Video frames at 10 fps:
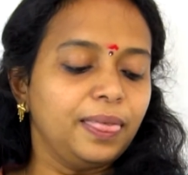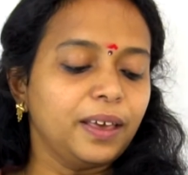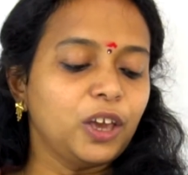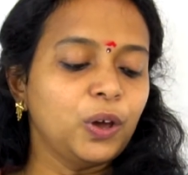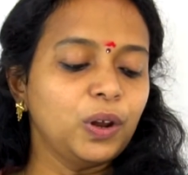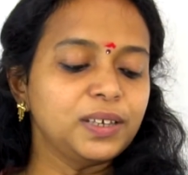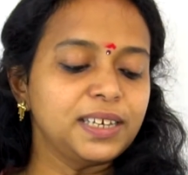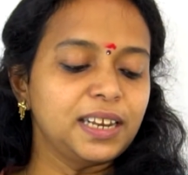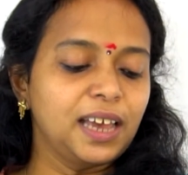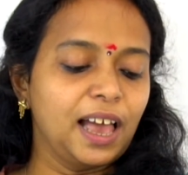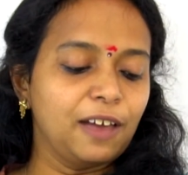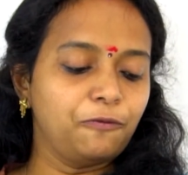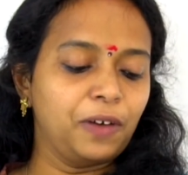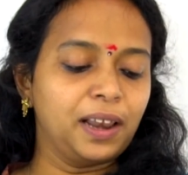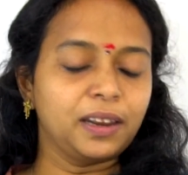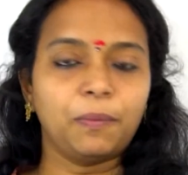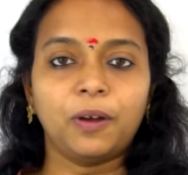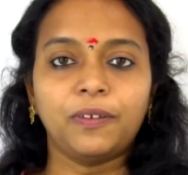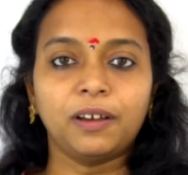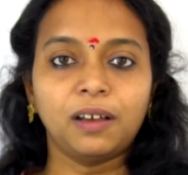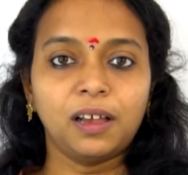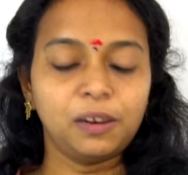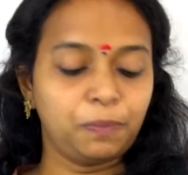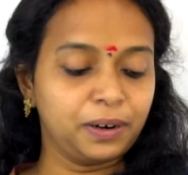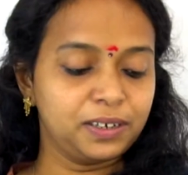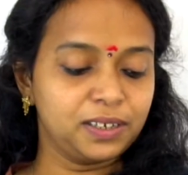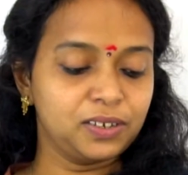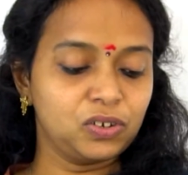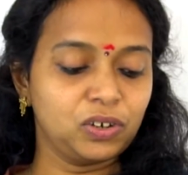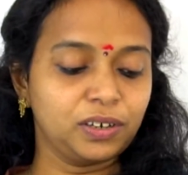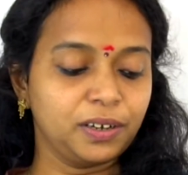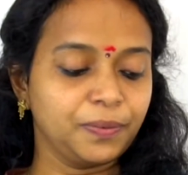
The curiosity I felt about the girl persisted.